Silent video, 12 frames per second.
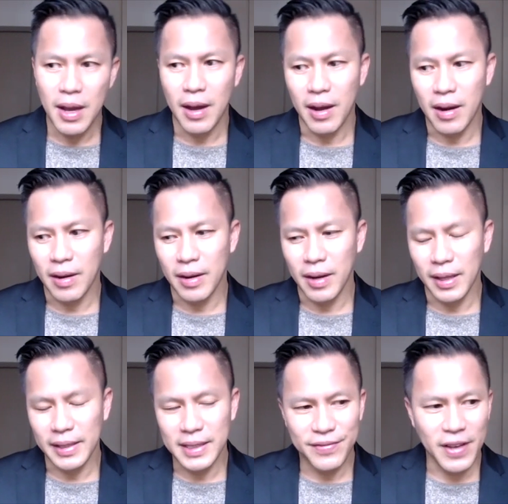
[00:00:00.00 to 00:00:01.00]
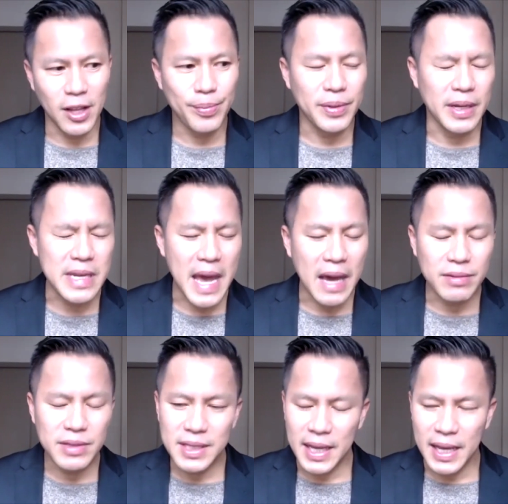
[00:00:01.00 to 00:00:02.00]
Our lead developer
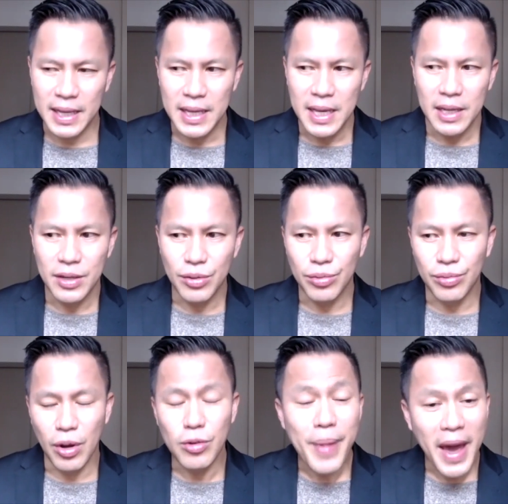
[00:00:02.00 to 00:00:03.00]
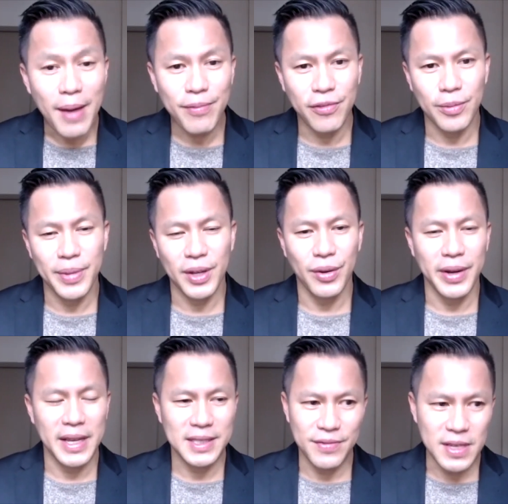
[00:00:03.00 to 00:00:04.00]
announced a new roadmap for Bitcoin
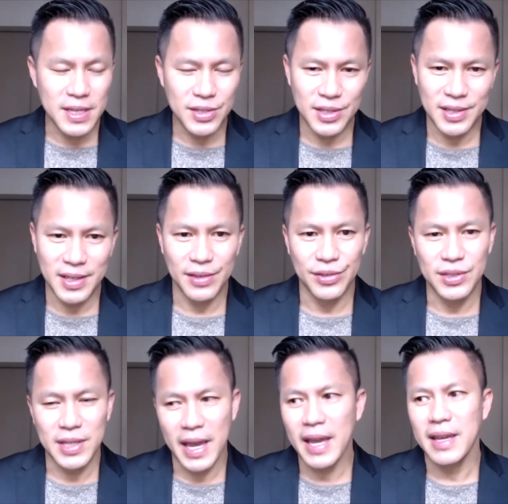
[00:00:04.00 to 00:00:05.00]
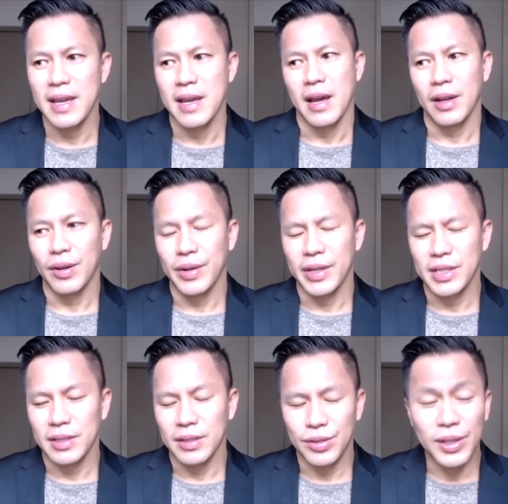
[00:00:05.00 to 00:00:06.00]
SV just the other day, going
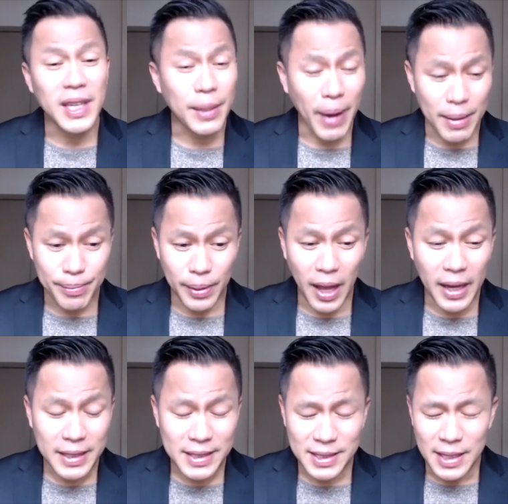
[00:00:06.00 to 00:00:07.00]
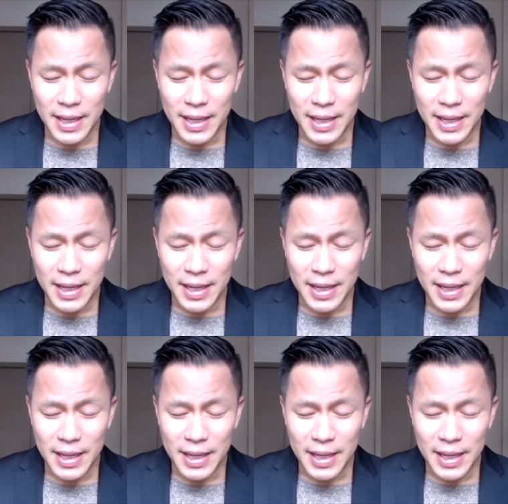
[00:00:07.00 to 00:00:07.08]
to 2 gigabyte blocks